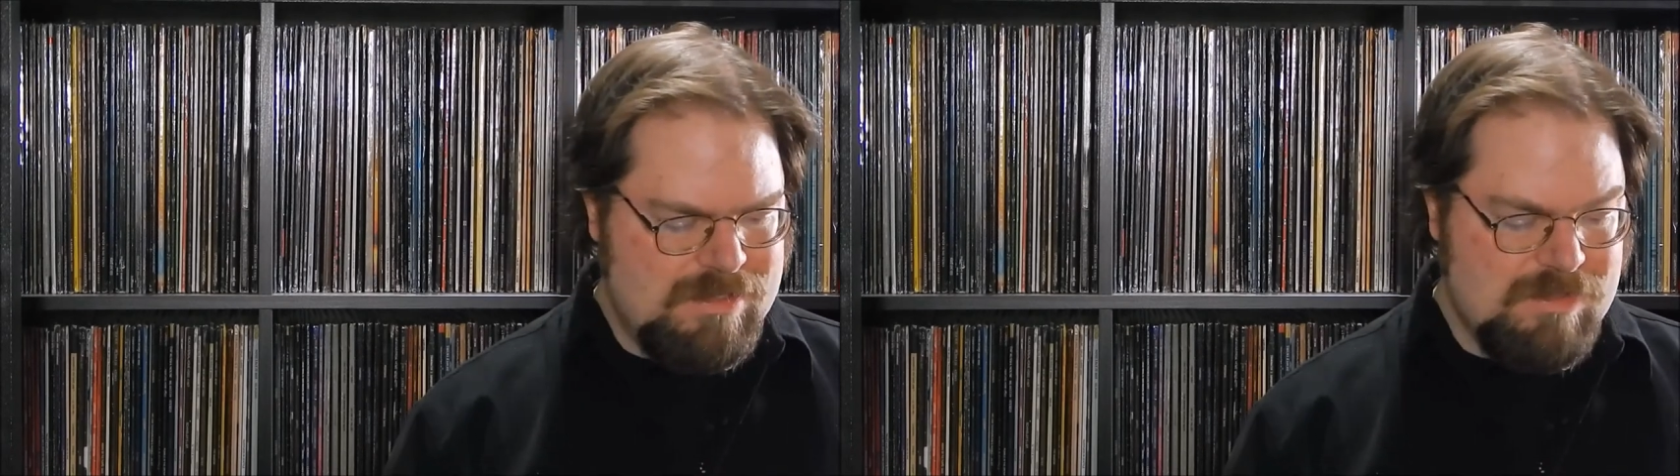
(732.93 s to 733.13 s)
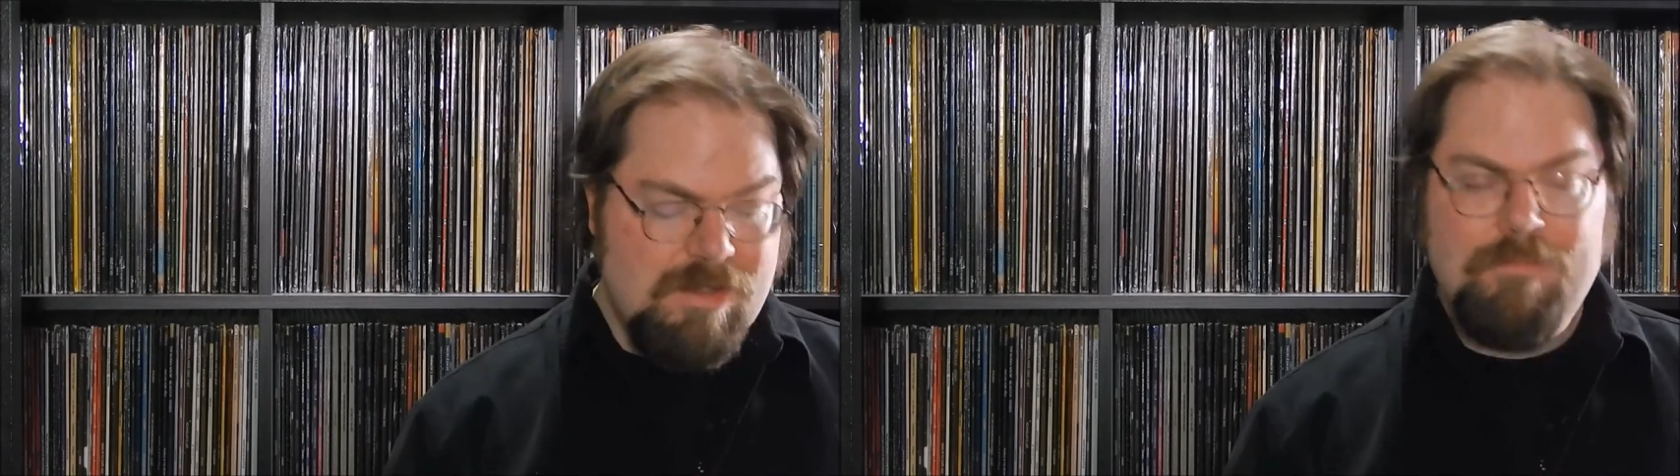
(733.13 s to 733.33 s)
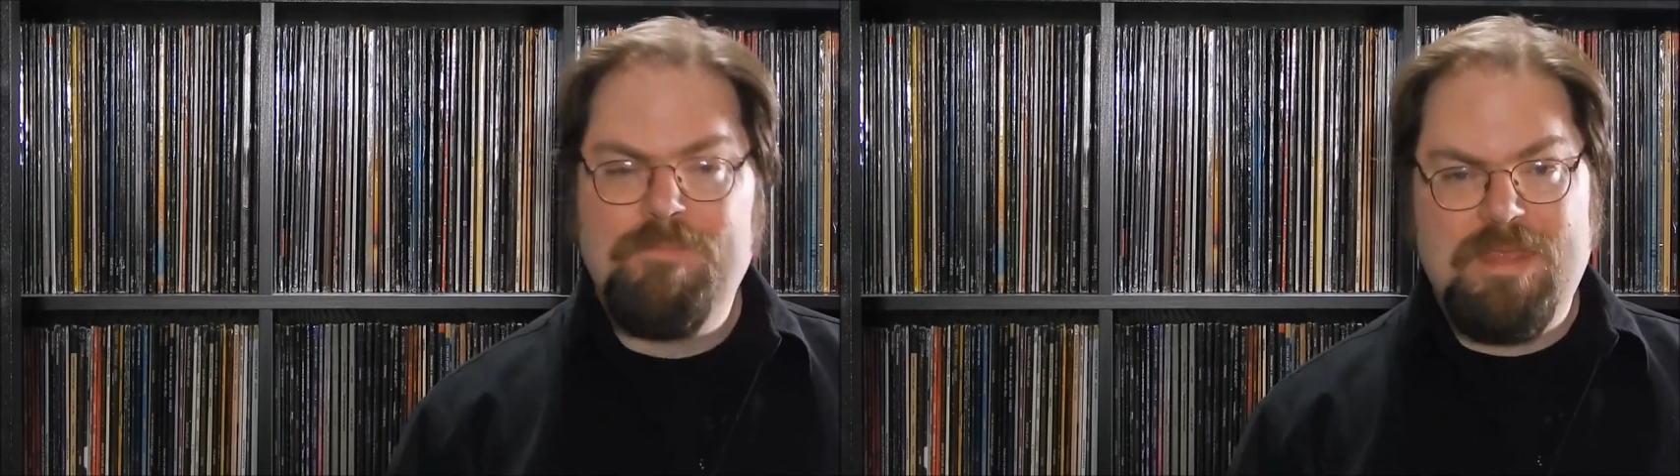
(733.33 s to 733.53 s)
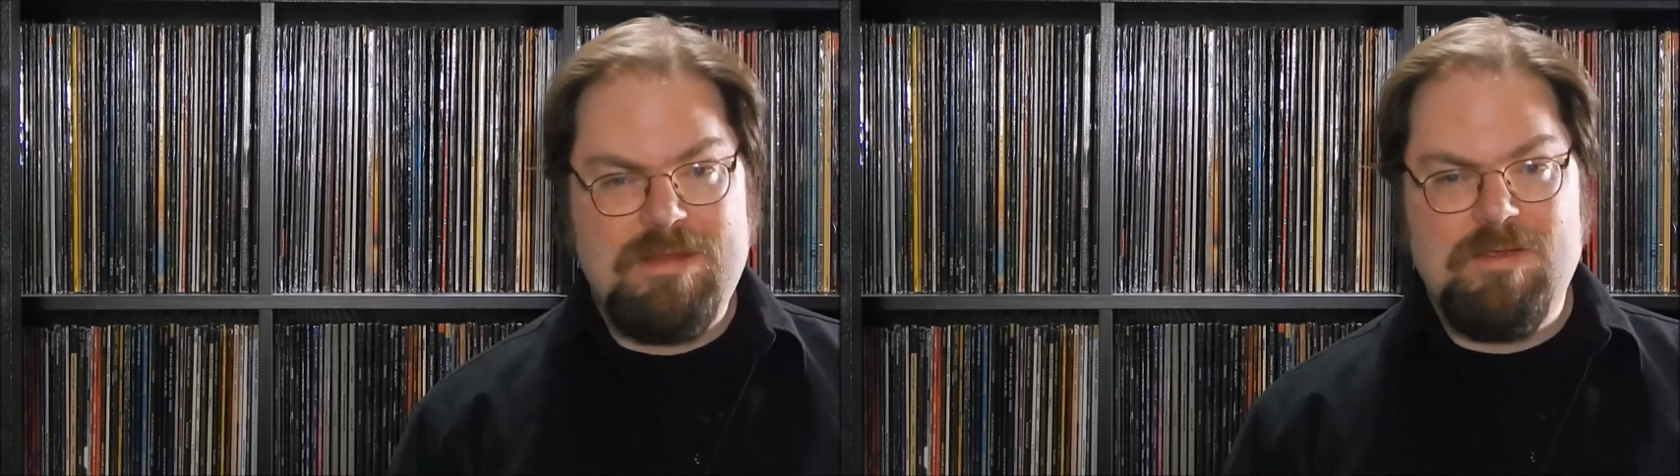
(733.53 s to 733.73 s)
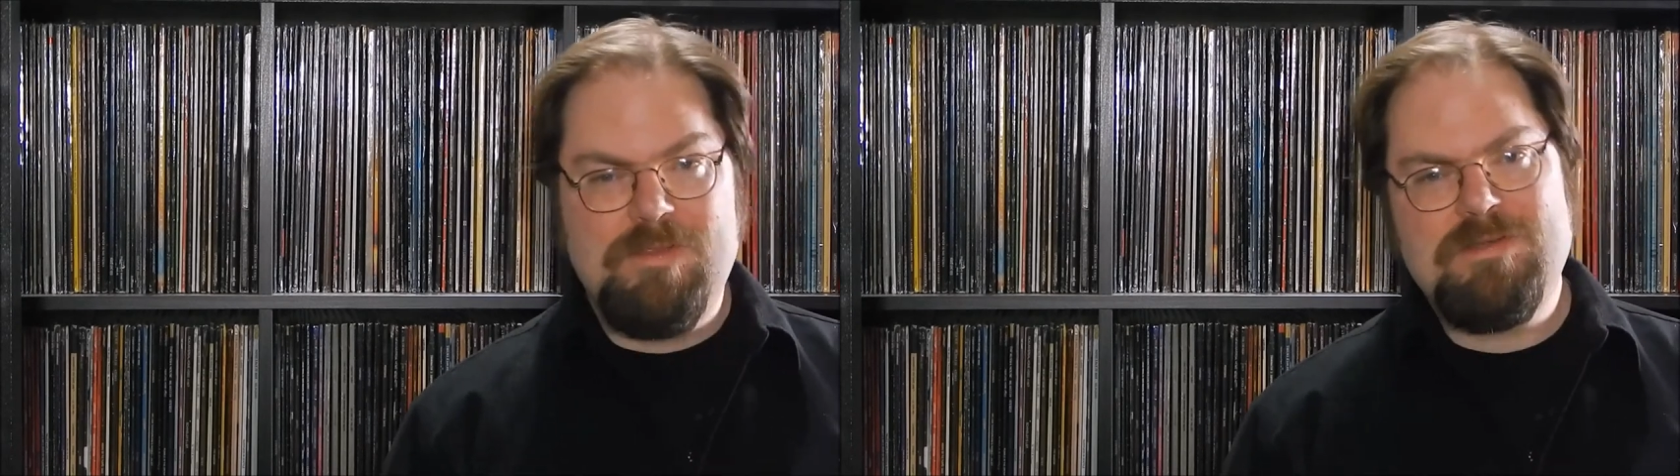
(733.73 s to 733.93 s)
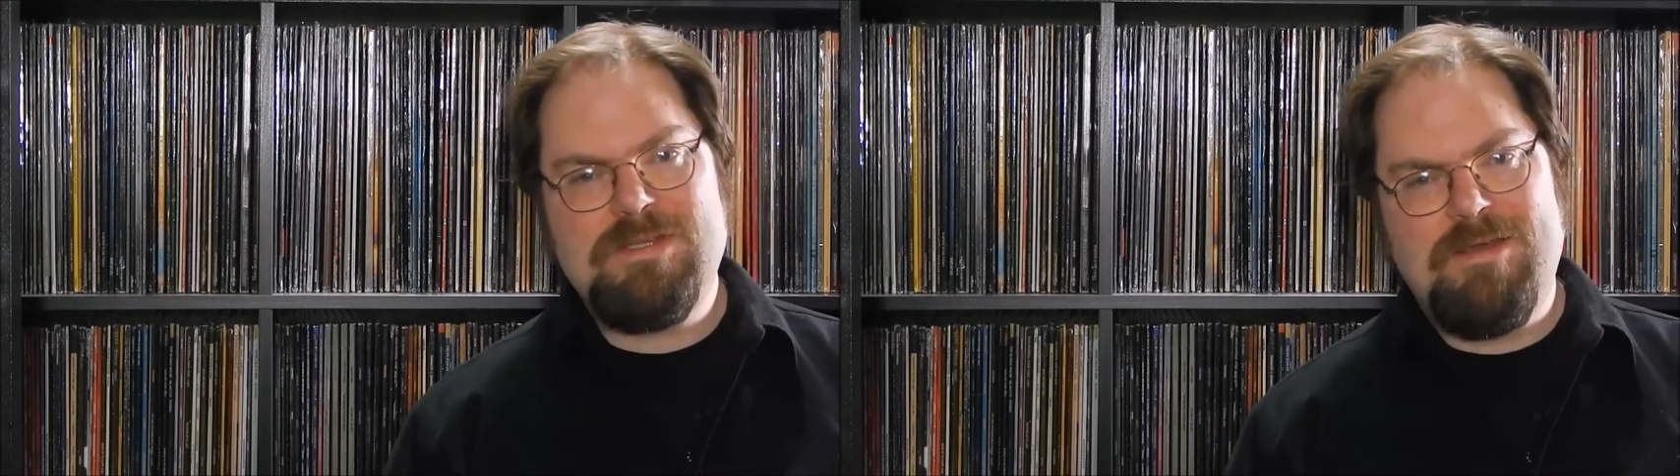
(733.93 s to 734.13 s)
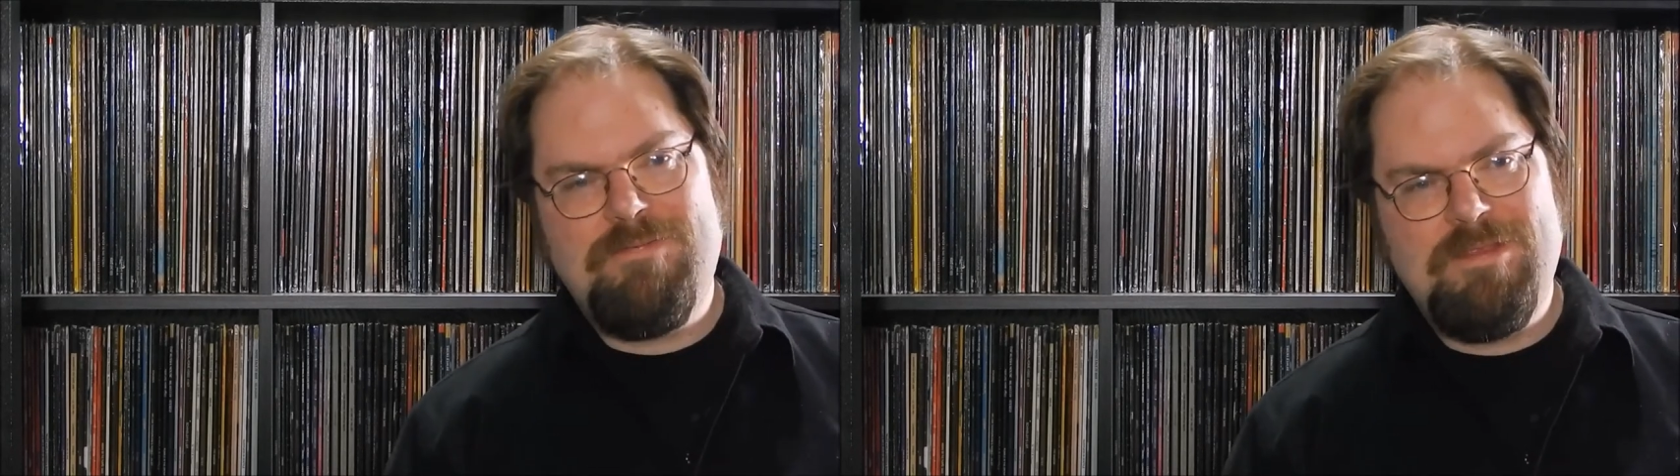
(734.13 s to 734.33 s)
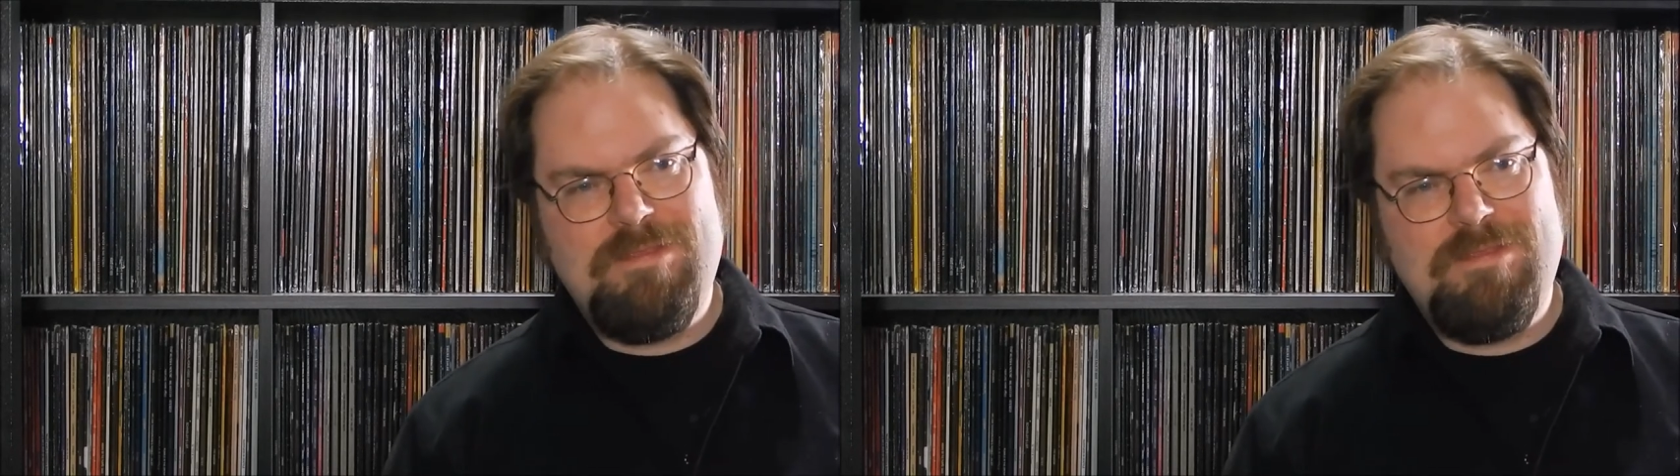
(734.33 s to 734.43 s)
So yeah, they know their stuff